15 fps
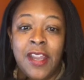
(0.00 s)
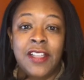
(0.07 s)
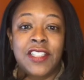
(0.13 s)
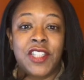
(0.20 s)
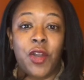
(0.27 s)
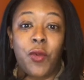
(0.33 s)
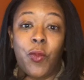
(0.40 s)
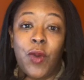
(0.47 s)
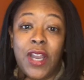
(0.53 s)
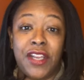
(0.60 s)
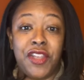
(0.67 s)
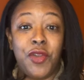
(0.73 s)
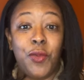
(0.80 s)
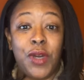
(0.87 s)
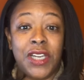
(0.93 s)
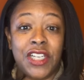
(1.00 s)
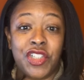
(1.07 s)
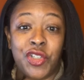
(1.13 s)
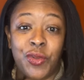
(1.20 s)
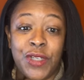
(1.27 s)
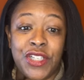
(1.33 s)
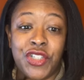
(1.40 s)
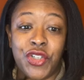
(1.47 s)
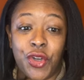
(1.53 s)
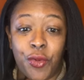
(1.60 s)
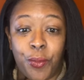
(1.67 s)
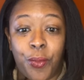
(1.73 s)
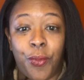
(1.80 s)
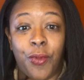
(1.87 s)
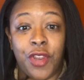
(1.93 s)
So 1, you want to treat
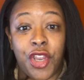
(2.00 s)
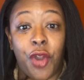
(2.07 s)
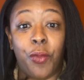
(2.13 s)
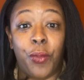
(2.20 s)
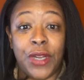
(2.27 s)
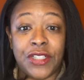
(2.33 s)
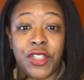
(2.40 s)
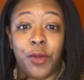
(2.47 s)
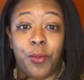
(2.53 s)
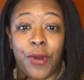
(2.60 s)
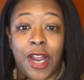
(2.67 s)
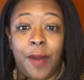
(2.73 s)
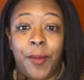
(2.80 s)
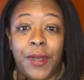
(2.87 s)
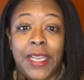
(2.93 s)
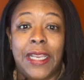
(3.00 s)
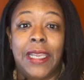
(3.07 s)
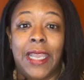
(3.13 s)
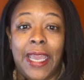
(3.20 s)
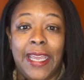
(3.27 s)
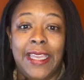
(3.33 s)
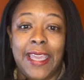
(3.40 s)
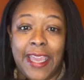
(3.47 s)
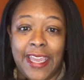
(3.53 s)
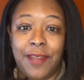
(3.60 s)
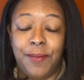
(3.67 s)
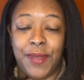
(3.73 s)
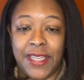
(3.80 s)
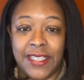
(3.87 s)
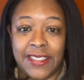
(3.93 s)
your rental property like a
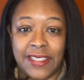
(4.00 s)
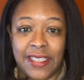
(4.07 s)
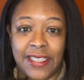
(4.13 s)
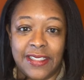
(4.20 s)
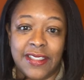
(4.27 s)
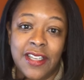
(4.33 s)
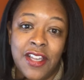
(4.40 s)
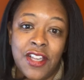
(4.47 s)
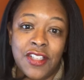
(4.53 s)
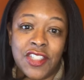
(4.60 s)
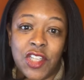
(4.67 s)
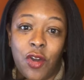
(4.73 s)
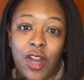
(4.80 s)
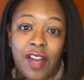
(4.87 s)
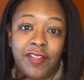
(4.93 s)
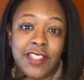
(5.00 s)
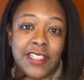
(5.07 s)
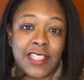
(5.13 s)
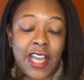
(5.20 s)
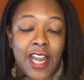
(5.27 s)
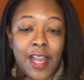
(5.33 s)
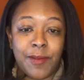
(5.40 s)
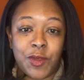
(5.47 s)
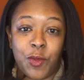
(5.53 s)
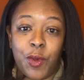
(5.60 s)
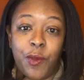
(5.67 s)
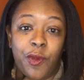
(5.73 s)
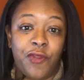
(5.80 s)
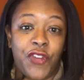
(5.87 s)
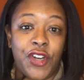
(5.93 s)
business. So oftentimes when
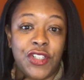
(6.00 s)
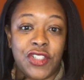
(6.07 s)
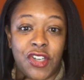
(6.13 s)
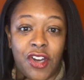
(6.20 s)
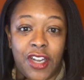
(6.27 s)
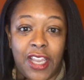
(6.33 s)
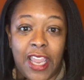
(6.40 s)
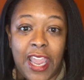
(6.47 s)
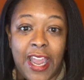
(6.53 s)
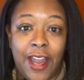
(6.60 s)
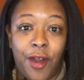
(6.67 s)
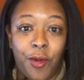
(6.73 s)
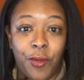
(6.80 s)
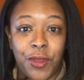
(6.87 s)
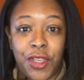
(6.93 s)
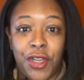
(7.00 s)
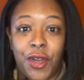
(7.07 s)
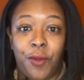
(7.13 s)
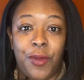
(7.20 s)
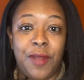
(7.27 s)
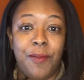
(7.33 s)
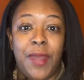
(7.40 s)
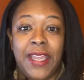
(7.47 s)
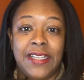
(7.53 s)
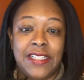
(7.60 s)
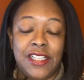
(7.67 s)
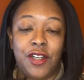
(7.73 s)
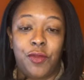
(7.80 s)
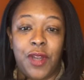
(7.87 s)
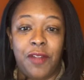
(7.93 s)
we're first starting out, we may
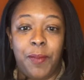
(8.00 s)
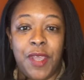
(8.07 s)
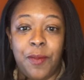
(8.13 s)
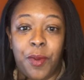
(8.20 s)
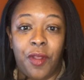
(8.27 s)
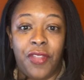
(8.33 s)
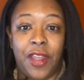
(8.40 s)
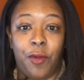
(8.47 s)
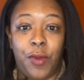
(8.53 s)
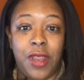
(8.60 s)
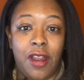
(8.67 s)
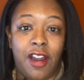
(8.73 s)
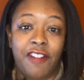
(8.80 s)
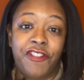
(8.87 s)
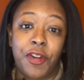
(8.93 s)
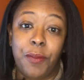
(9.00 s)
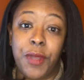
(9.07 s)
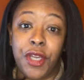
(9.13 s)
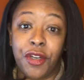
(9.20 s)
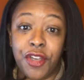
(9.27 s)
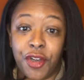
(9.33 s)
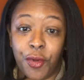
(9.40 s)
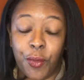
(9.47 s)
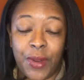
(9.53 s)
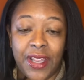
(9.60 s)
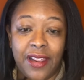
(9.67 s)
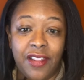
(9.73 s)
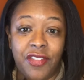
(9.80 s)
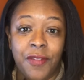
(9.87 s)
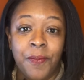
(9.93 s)
deal with people that we are familiar
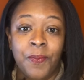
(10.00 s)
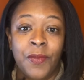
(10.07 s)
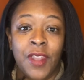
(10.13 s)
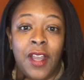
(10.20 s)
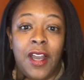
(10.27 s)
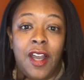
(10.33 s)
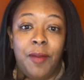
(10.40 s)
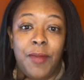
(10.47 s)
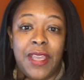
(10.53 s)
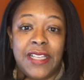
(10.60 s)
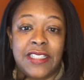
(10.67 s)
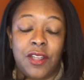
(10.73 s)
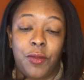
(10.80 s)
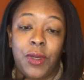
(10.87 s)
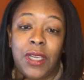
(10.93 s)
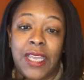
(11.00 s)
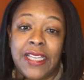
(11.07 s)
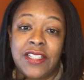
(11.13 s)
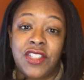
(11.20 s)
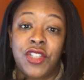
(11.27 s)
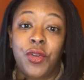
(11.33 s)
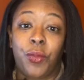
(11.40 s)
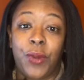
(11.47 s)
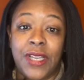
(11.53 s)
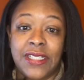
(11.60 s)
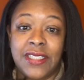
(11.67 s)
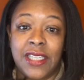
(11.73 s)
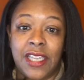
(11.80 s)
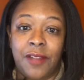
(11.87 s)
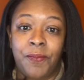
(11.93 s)
with as it relates to
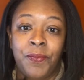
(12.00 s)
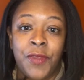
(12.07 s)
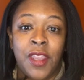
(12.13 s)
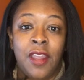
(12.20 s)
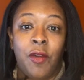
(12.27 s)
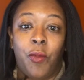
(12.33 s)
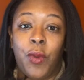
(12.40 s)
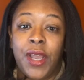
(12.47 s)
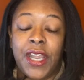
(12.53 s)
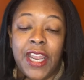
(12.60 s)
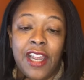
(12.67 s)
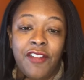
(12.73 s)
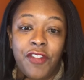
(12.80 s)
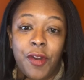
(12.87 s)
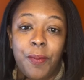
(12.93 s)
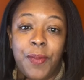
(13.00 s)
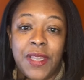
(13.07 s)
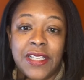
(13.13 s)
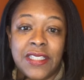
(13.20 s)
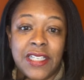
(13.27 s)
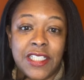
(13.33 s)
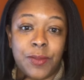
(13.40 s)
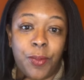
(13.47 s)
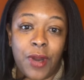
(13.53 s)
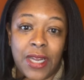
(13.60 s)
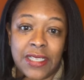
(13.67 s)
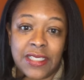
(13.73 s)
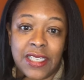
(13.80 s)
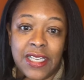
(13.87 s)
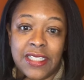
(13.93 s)
renting. Whatever business
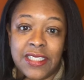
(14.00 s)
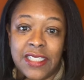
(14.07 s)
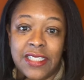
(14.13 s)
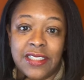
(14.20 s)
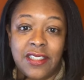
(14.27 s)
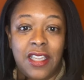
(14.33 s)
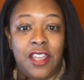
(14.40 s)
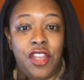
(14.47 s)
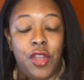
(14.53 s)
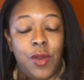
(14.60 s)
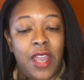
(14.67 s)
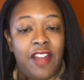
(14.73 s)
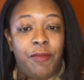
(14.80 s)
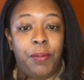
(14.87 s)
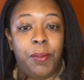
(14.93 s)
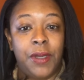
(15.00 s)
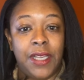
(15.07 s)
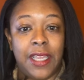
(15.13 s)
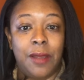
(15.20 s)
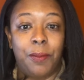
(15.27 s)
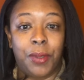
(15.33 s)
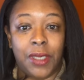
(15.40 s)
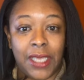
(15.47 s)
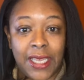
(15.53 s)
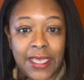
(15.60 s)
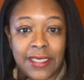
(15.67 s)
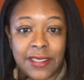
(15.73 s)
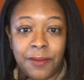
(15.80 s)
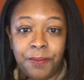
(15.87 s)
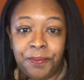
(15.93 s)
processes that you have put in place,